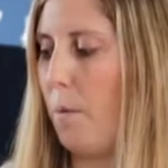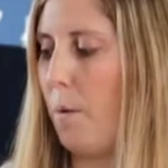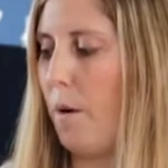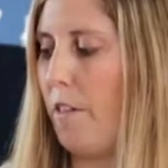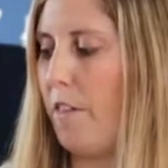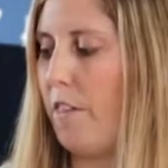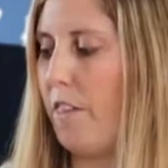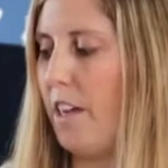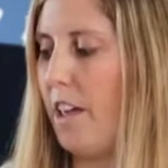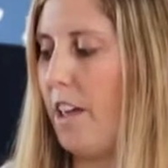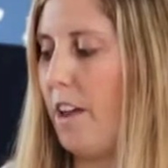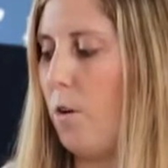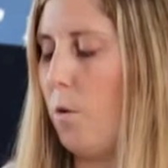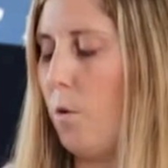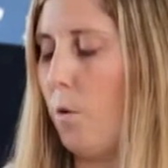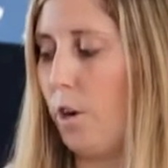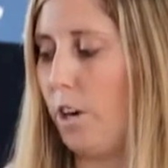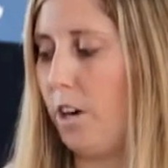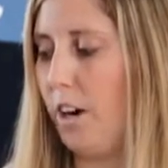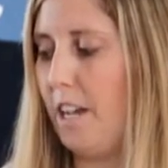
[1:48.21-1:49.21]
with
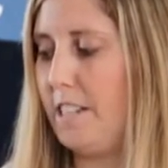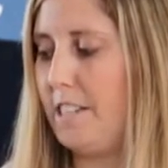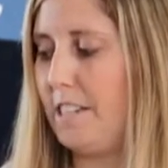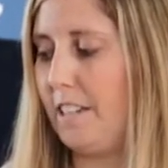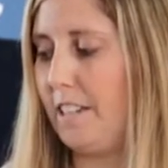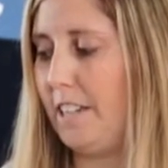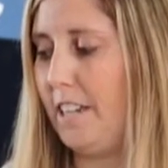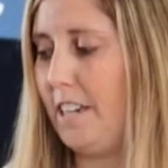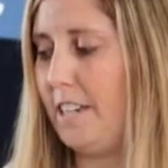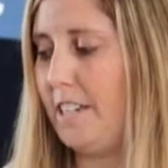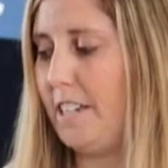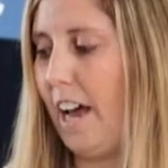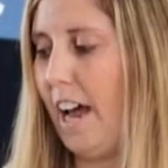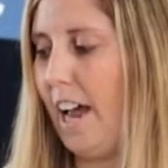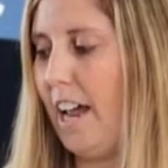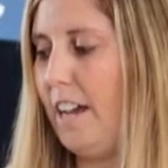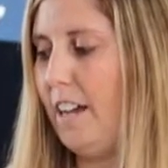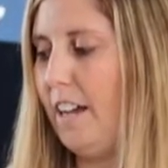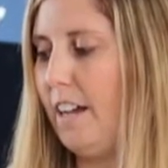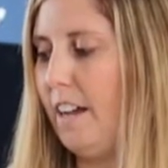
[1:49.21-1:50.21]
organising their
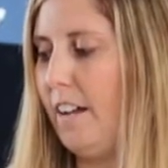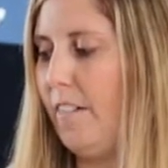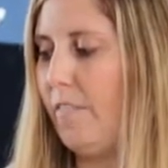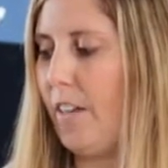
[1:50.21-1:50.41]
day.